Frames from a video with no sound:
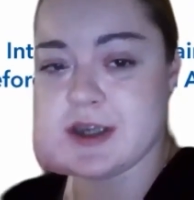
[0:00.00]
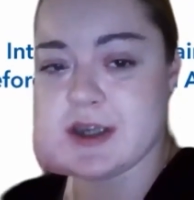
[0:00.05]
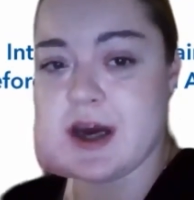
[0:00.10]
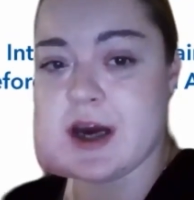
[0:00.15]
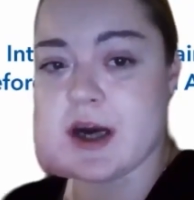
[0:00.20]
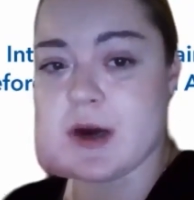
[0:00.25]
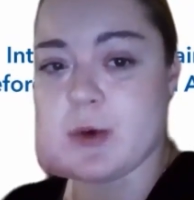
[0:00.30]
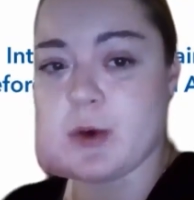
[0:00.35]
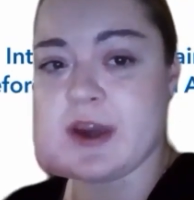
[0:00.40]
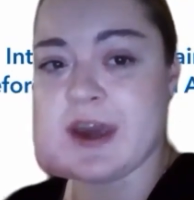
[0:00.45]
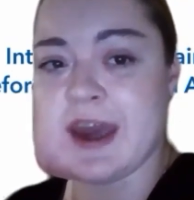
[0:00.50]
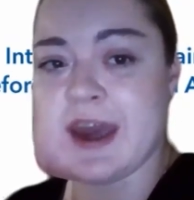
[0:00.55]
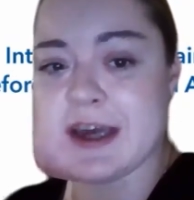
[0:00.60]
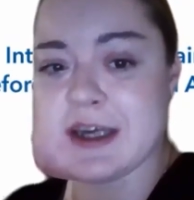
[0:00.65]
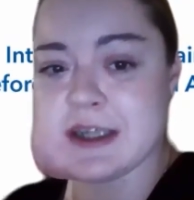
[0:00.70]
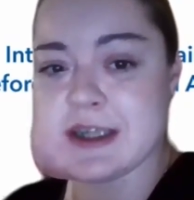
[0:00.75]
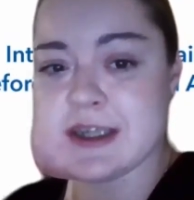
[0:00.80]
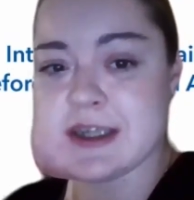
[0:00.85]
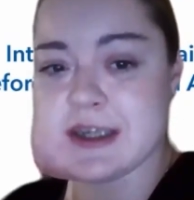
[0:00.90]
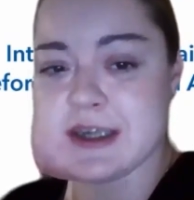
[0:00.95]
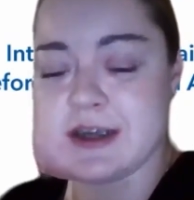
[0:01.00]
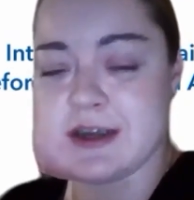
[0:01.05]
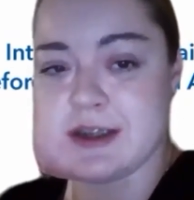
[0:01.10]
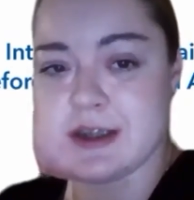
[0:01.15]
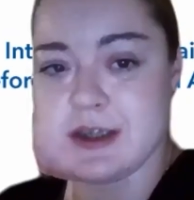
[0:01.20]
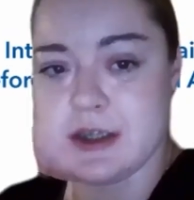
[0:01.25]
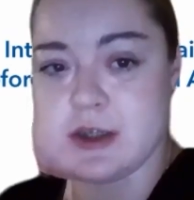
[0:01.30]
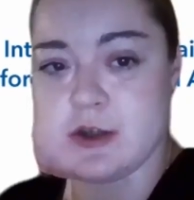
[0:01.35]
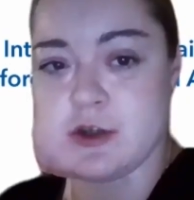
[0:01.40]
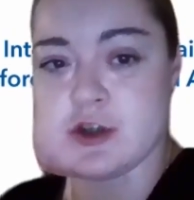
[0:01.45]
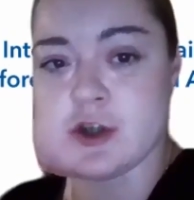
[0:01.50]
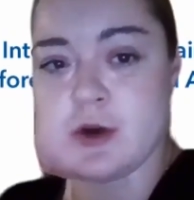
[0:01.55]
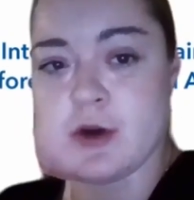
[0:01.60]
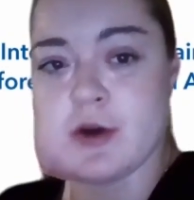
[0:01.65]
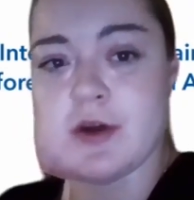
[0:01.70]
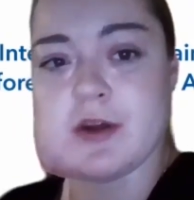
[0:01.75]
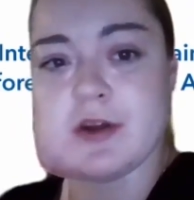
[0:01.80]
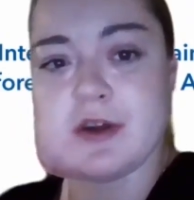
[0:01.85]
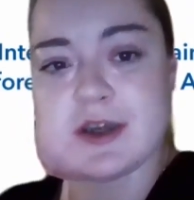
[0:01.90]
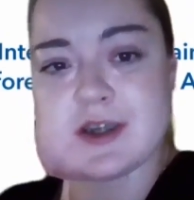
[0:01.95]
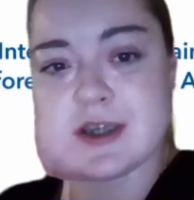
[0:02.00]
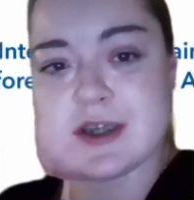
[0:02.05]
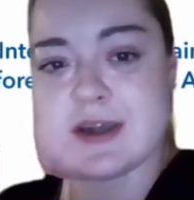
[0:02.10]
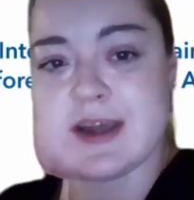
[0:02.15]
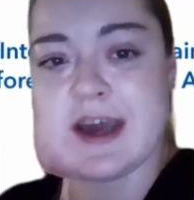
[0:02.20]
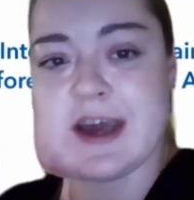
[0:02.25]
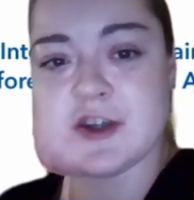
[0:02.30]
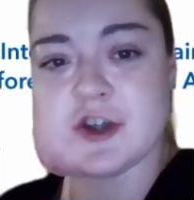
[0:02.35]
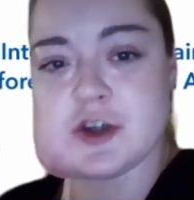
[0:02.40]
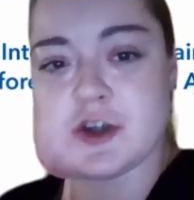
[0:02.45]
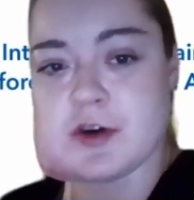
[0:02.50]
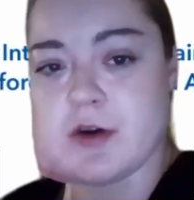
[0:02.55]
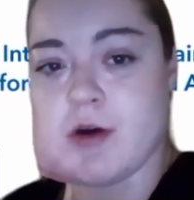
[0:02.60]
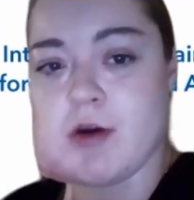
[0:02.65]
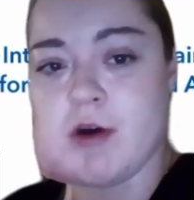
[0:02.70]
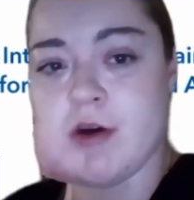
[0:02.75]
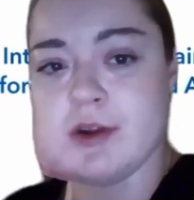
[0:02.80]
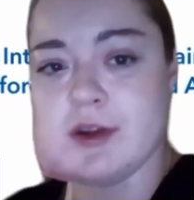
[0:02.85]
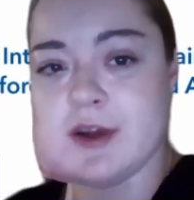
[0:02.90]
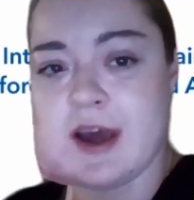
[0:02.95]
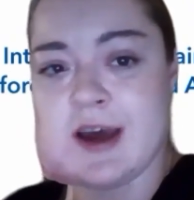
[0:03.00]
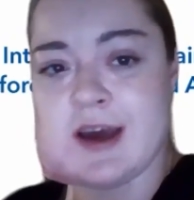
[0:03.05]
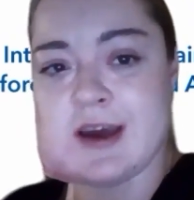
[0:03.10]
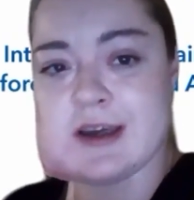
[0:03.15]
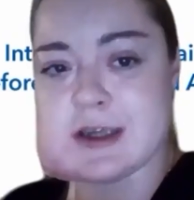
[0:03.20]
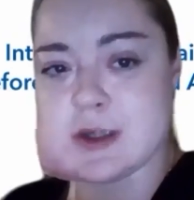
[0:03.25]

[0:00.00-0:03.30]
our guests and to join this lecture online,